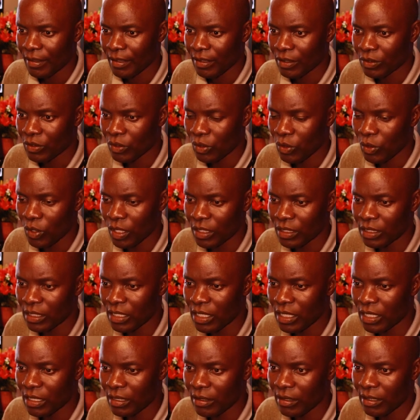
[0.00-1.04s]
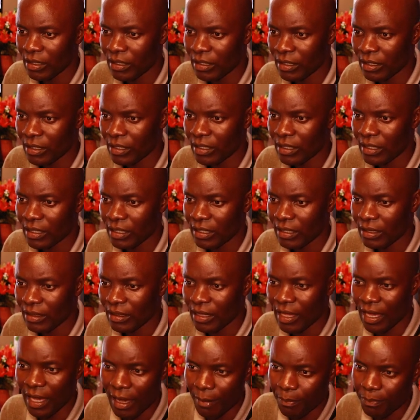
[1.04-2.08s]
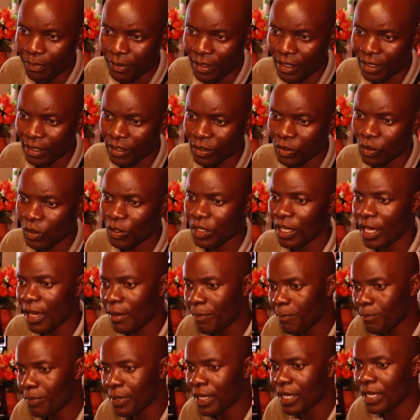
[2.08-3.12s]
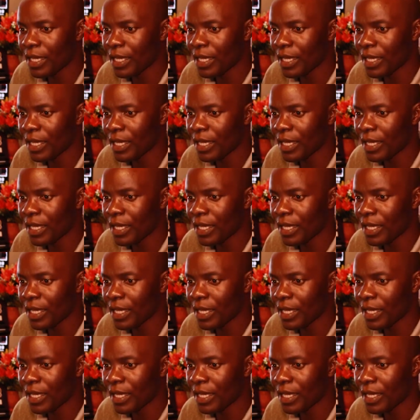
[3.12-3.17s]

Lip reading: So you are seeing the AP. So the AP